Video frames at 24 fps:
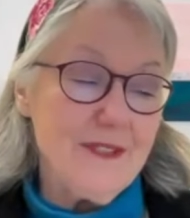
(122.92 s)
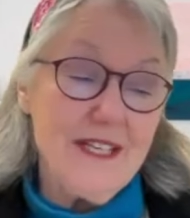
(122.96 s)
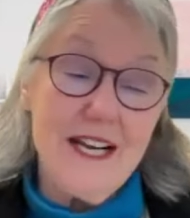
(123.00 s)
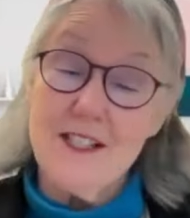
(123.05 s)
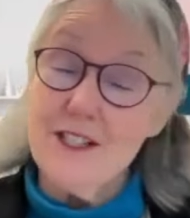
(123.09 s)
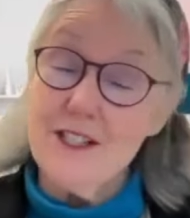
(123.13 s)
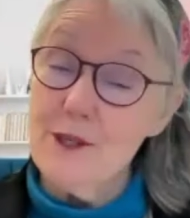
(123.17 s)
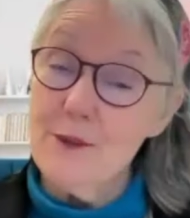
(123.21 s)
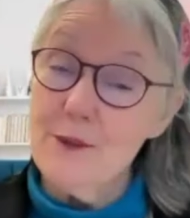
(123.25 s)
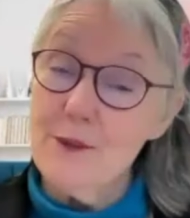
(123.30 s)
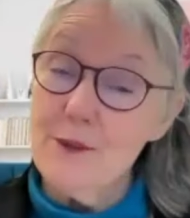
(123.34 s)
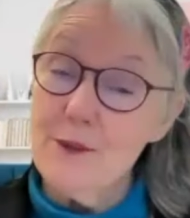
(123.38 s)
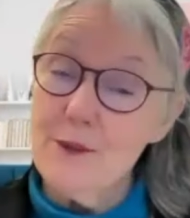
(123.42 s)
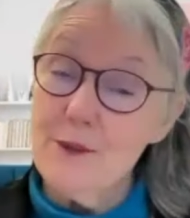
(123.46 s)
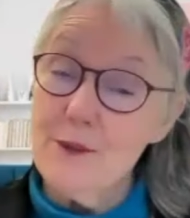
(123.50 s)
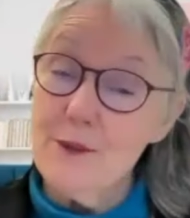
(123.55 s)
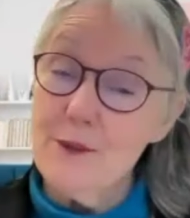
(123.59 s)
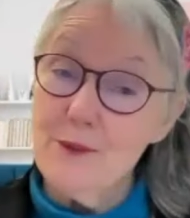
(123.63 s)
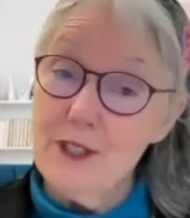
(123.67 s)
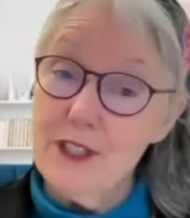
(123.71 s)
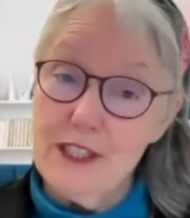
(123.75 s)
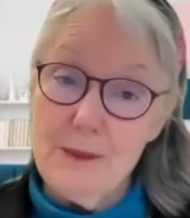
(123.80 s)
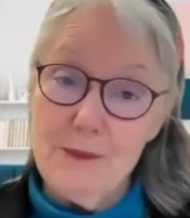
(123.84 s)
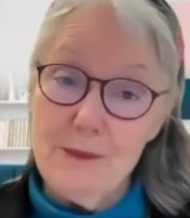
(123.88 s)
When I say
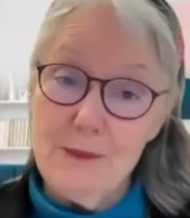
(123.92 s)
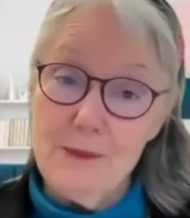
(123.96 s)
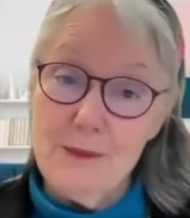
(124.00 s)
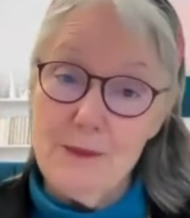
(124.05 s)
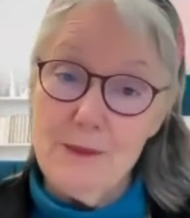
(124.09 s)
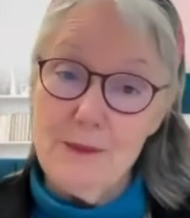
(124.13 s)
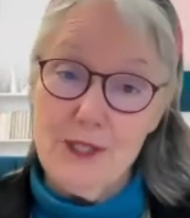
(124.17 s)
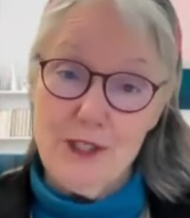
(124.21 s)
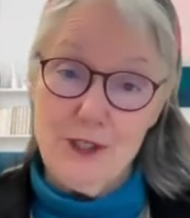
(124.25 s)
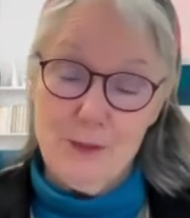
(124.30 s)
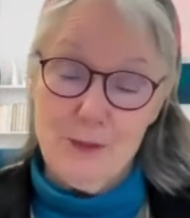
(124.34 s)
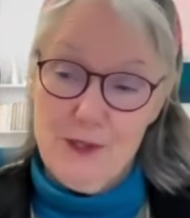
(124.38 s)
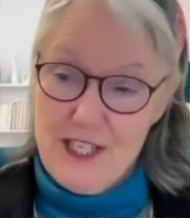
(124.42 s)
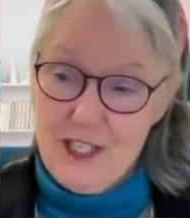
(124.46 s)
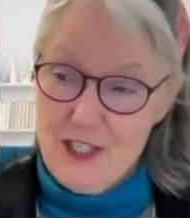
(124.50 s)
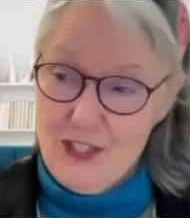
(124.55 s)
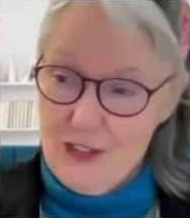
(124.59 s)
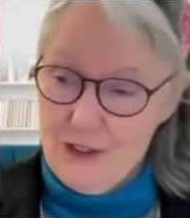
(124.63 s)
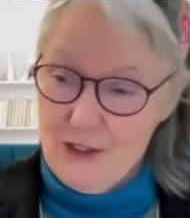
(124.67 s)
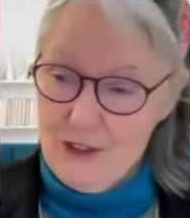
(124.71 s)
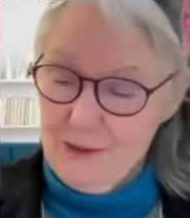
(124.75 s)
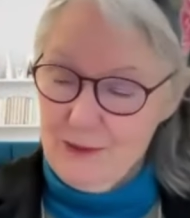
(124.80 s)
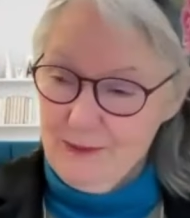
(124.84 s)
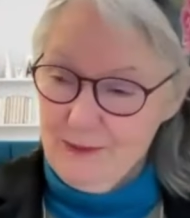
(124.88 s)
reclaiming your
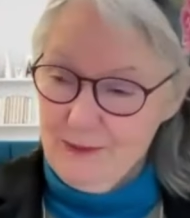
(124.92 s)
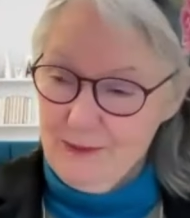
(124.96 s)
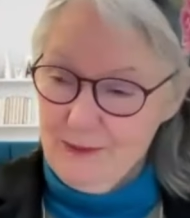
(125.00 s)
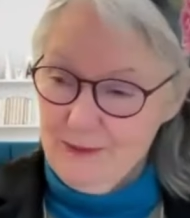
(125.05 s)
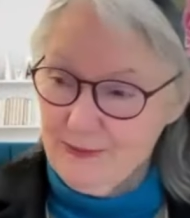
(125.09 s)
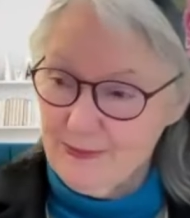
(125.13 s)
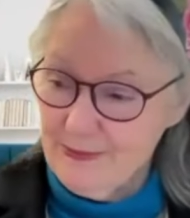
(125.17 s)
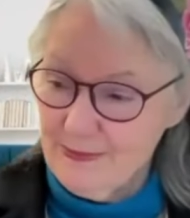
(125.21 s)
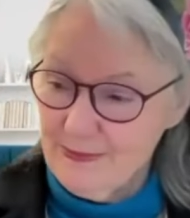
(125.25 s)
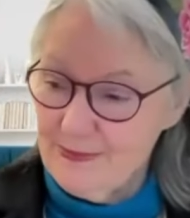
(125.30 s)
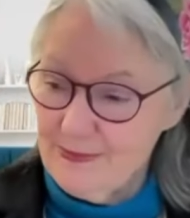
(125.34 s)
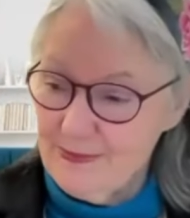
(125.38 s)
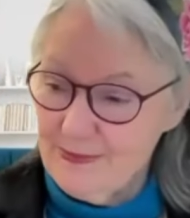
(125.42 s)
potential,